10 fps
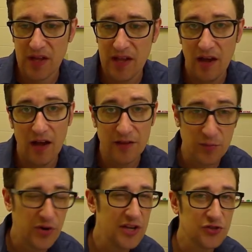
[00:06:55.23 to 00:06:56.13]
They're
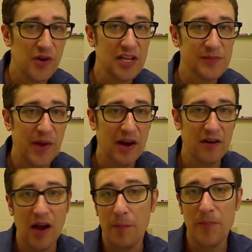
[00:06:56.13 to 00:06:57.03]
pretty
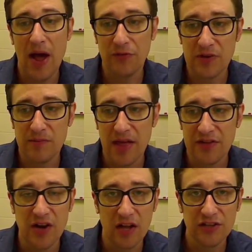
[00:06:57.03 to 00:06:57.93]
transparent about their
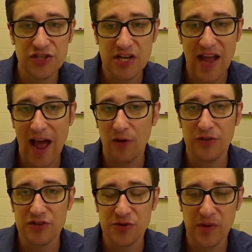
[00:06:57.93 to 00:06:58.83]
methodology, how
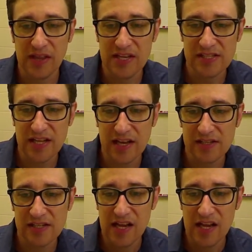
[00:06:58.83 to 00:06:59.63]
they're doing these things,